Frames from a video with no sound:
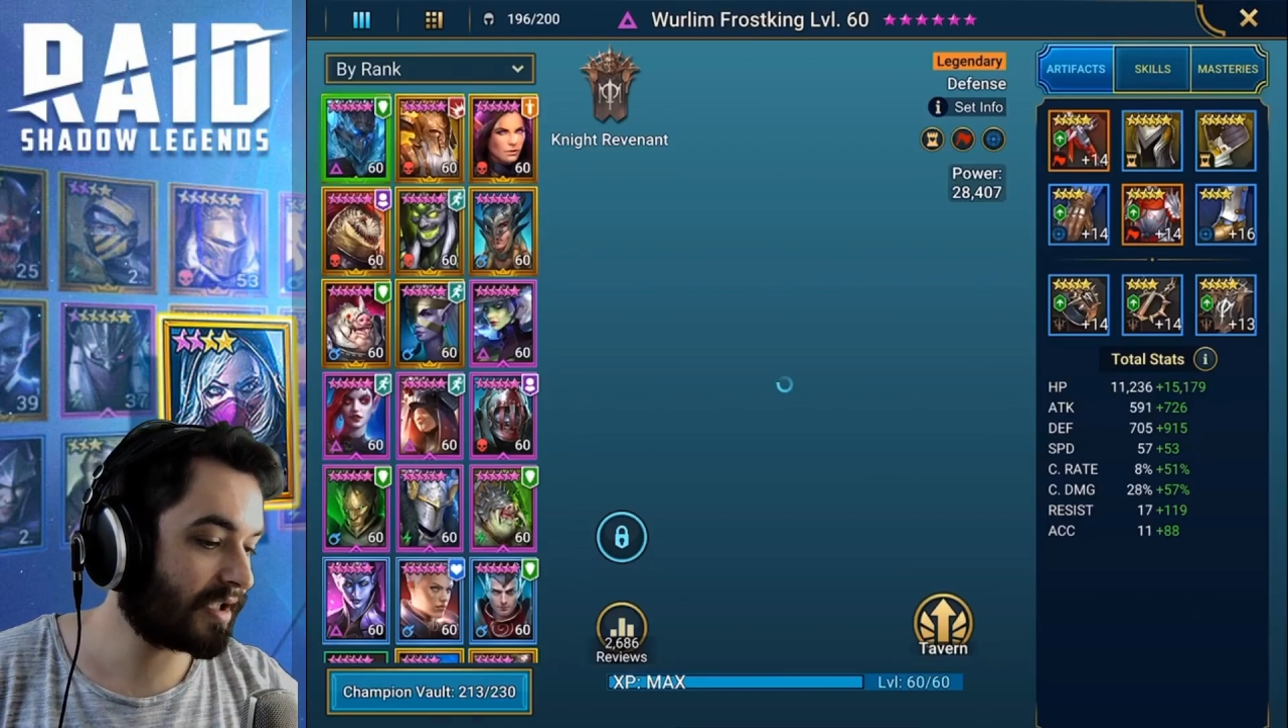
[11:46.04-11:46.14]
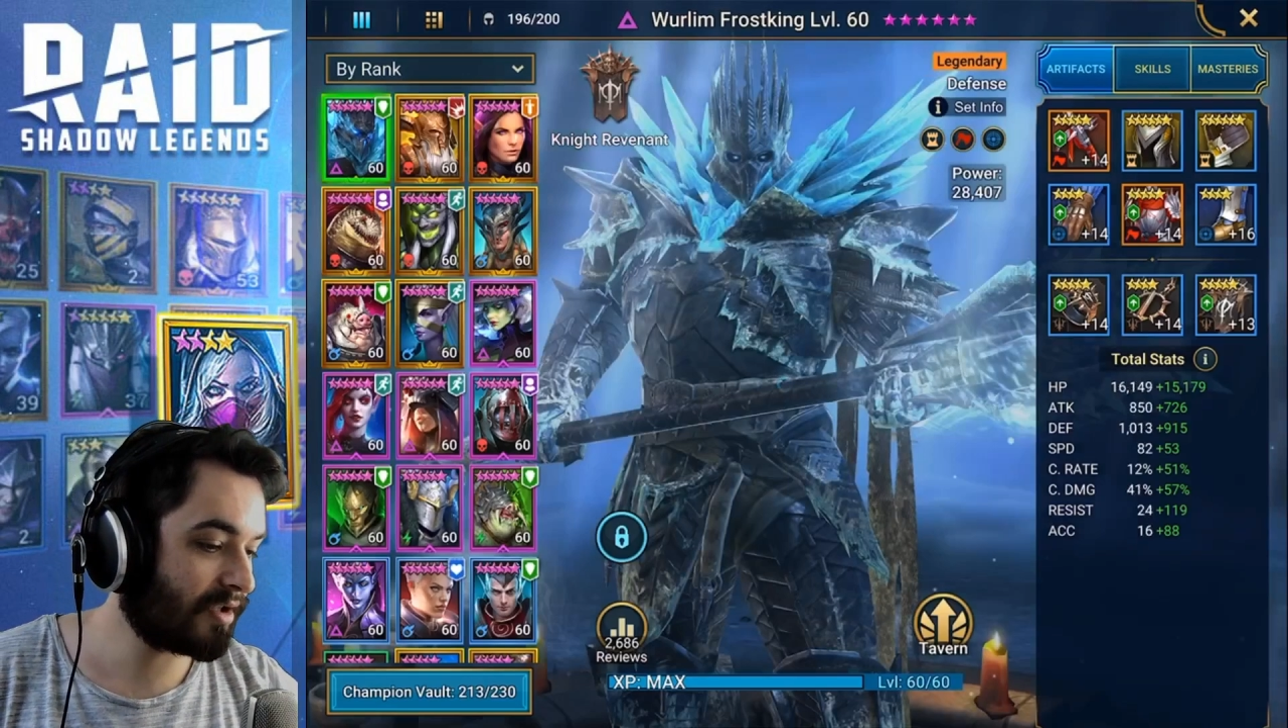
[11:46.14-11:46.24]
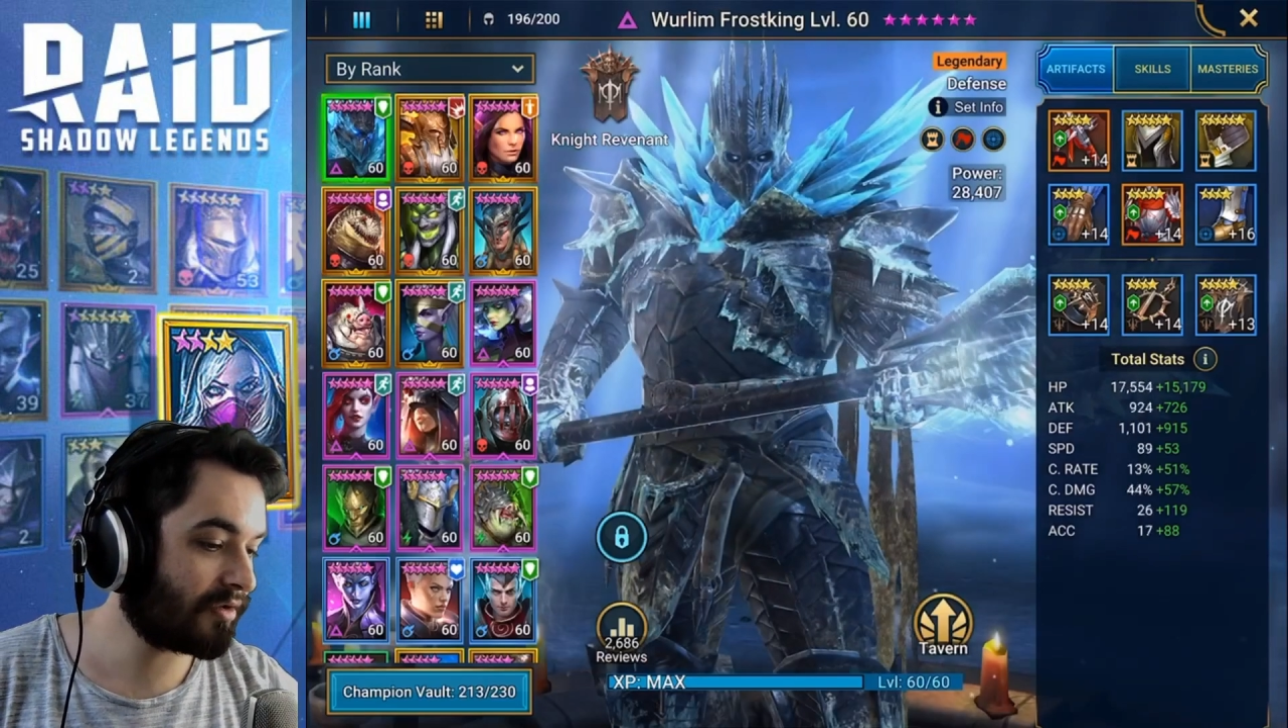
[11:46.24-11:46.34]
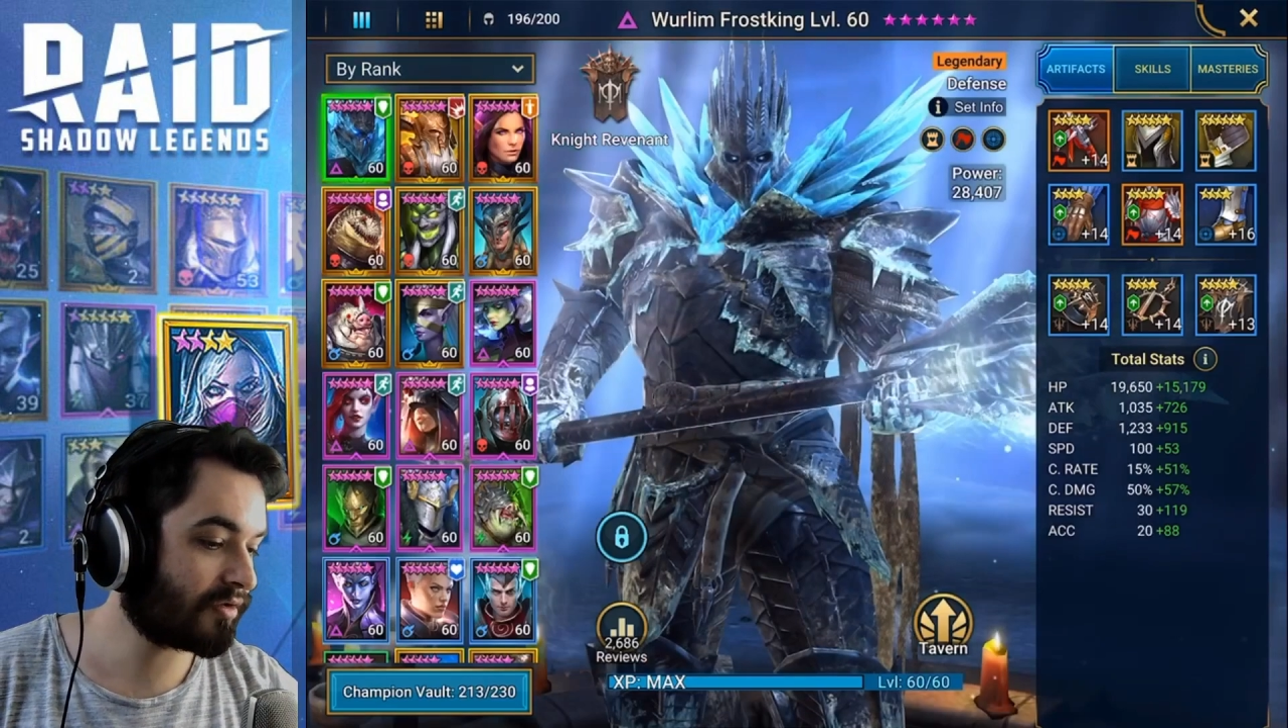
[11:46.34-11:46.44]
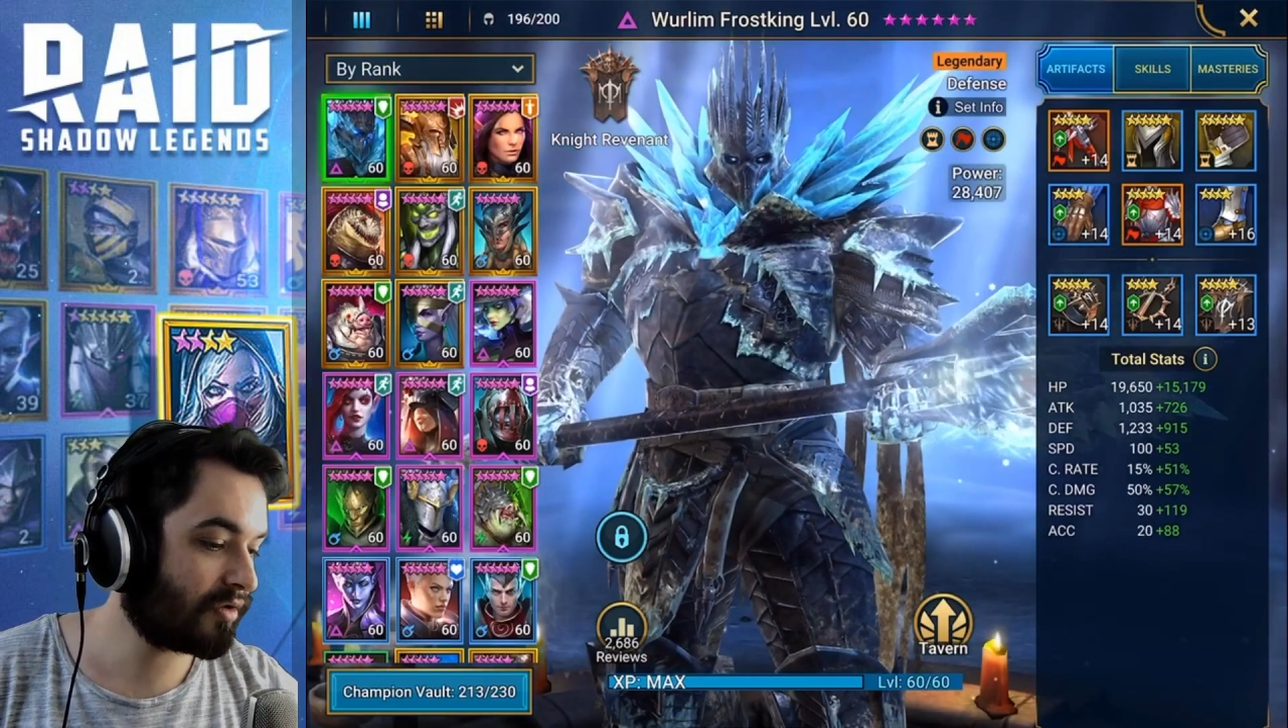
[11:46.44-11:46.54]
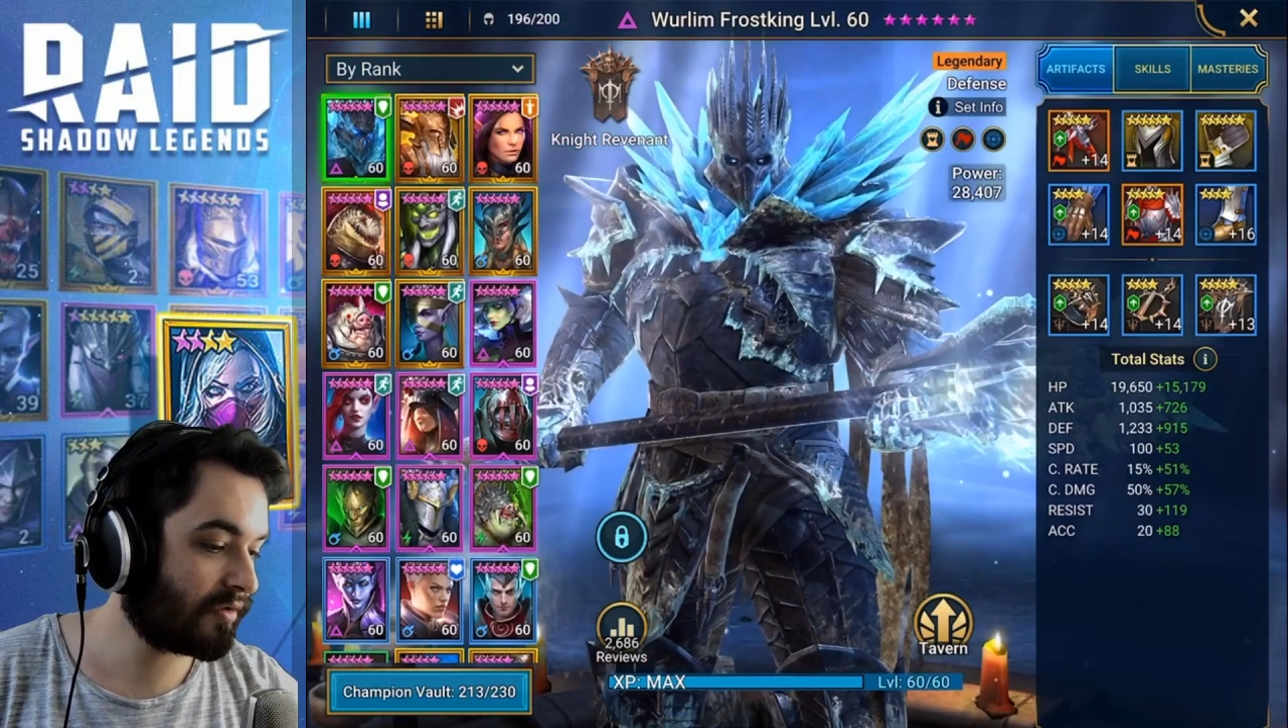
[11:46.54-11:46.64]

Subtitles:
looks good for